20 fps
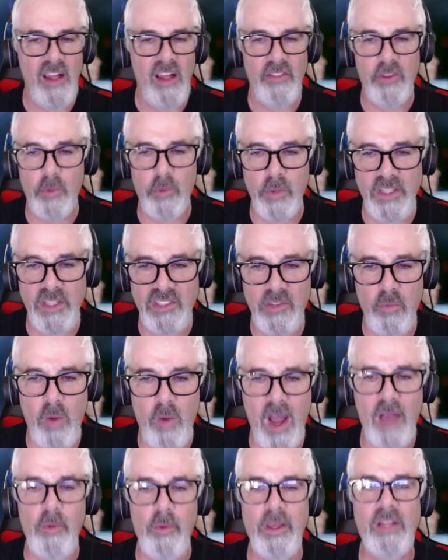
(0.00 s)
The reason
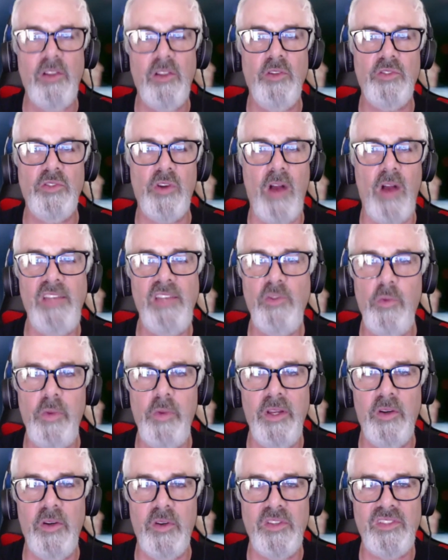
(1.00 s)
why we close our eyes when we
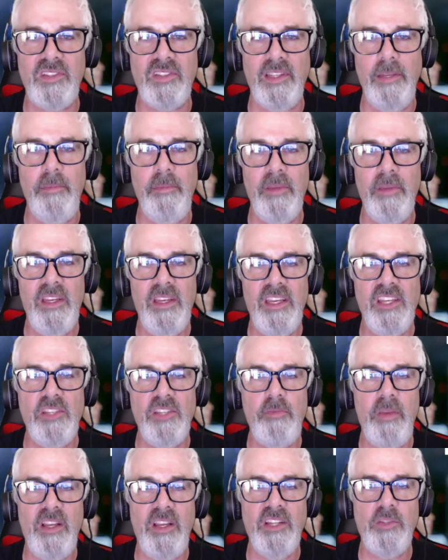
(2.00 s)
go to sleep is
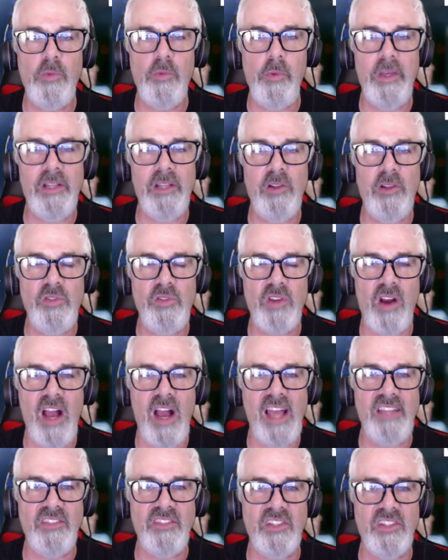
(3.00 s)
because when we close our
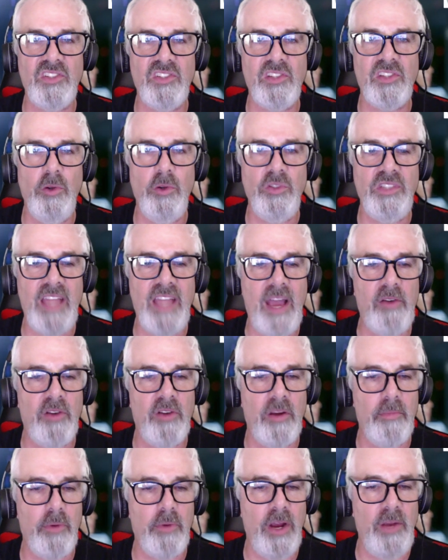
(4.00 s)
eyes, it slows down
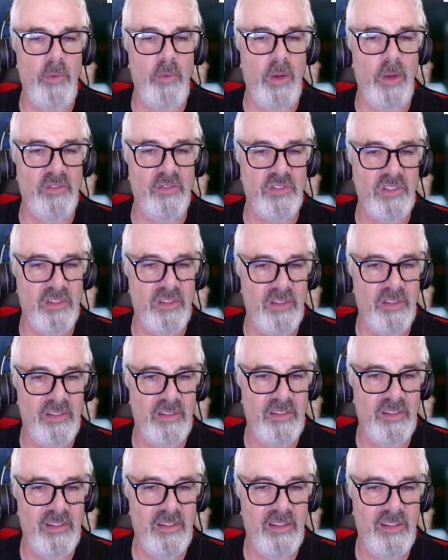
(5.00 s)
our brain waves.
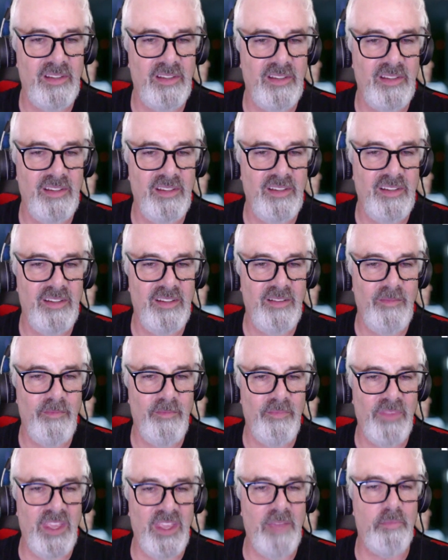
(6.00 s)

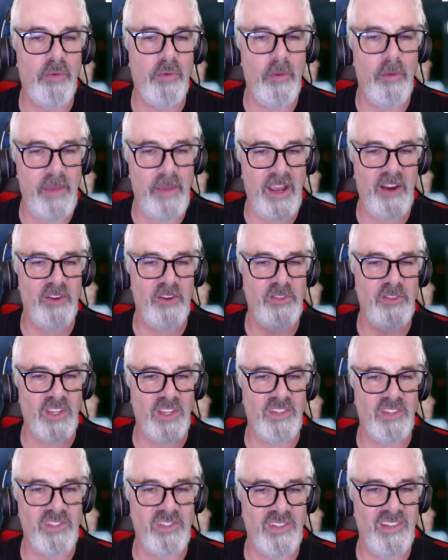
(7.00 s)
It prepares
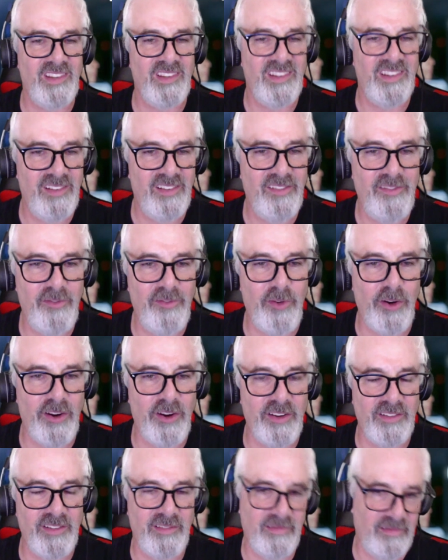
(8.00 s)
us
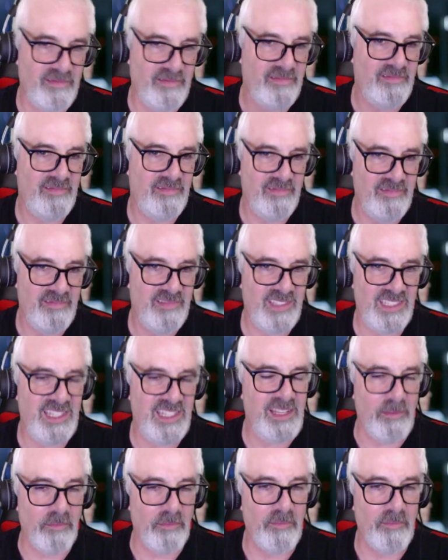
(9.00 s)
for sleep.